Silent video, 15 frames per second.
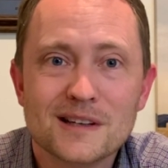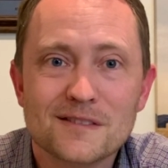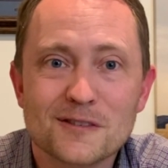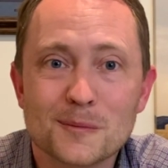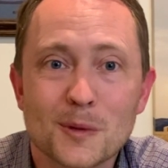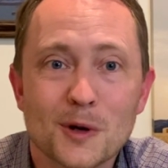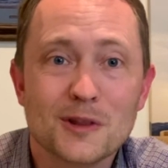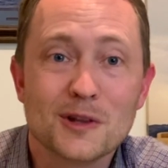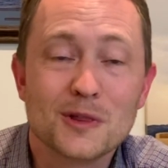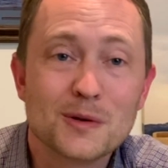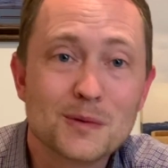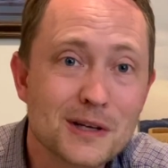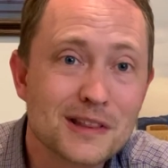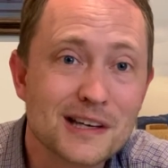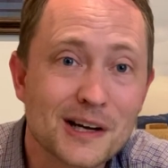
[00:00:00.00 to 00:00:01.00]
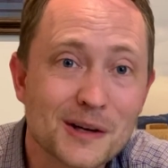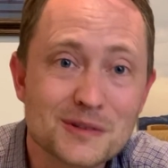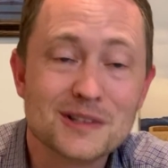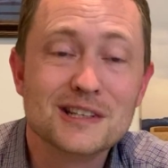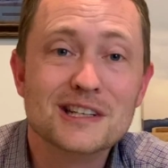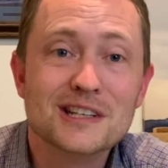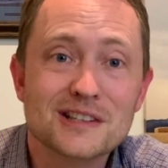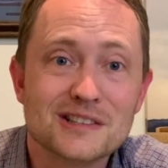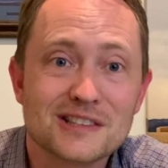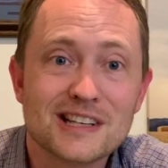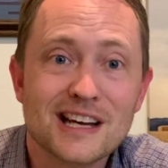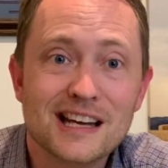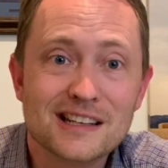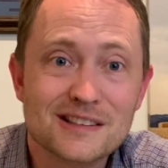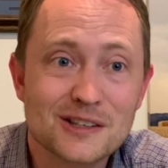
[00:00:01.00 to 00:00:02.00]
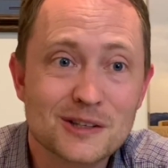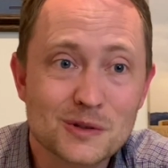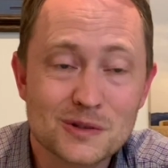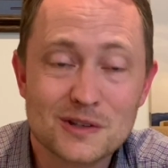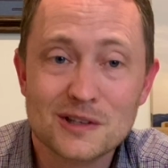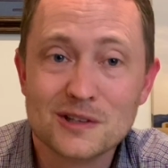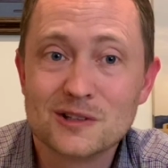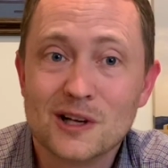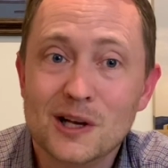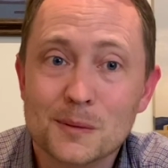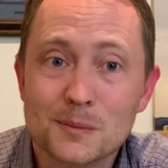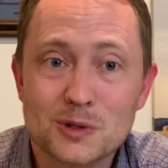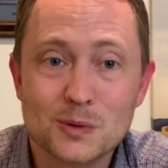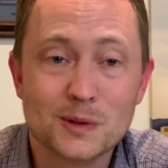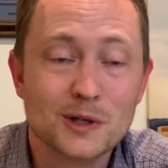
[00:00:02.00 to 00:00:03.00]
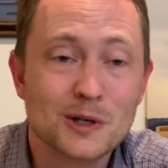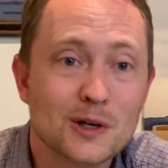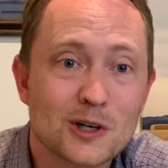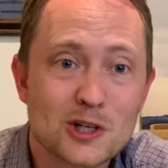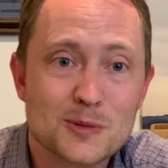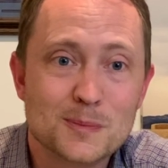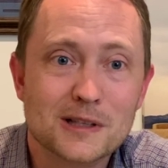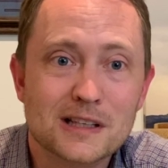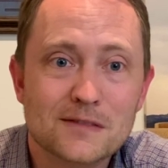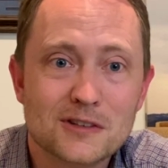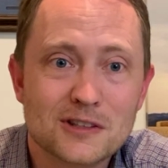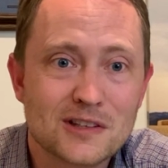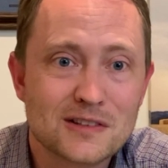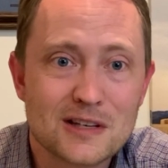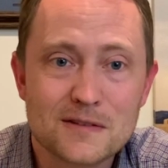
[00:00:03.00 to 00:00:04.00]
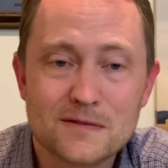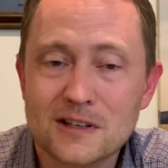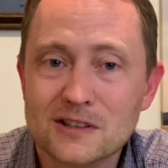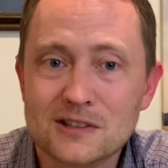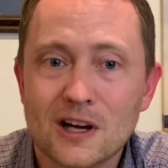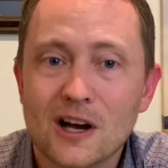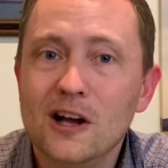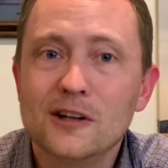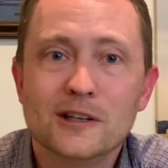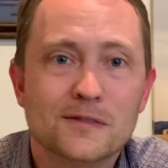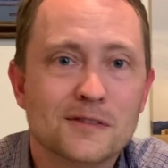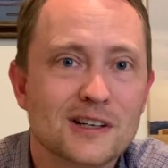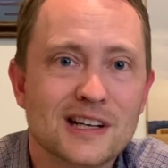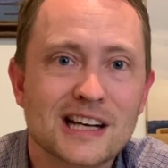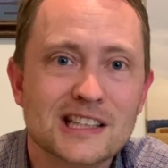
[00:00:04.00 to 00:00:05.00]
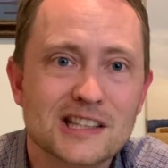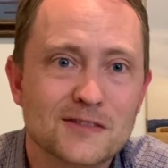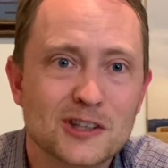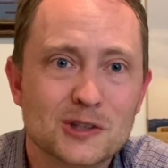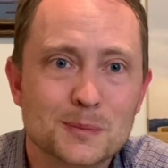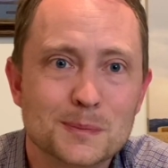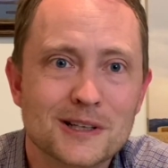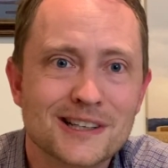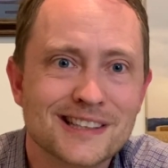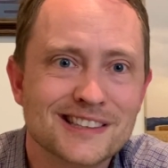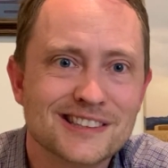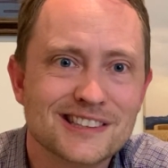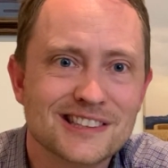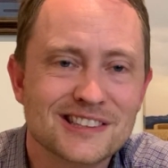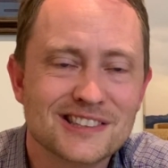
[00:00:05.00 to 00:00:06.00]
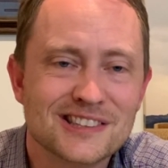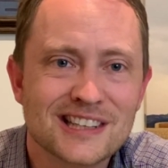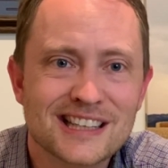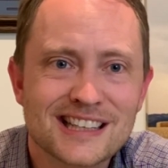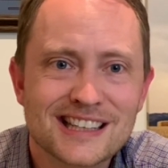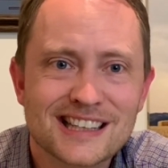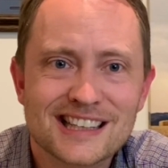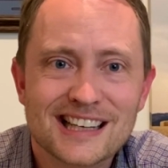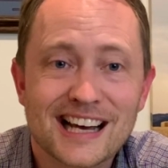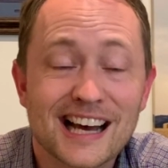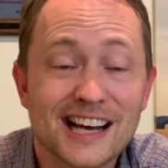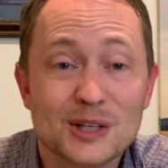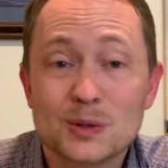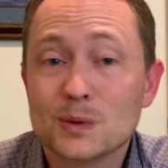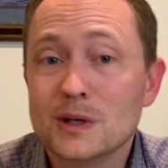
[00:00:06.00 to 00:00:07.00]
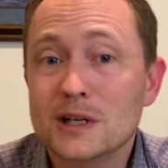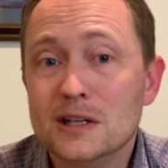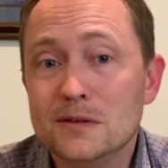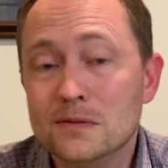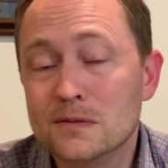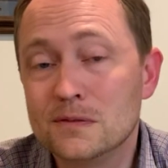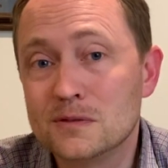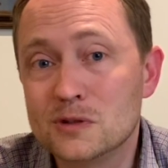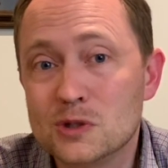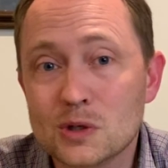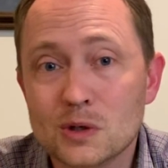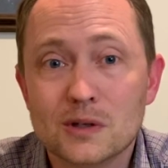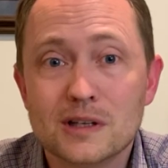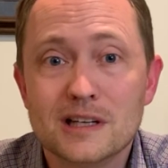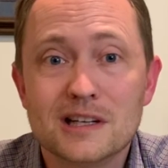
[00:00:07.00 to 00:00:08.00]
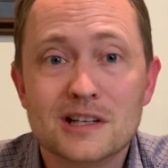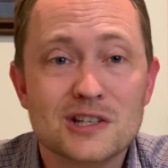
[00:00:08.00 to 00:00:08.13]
For more than 3,000 years, God used the Psalms to encourage believers as they faced all different kinds of experiences. Grief, joy,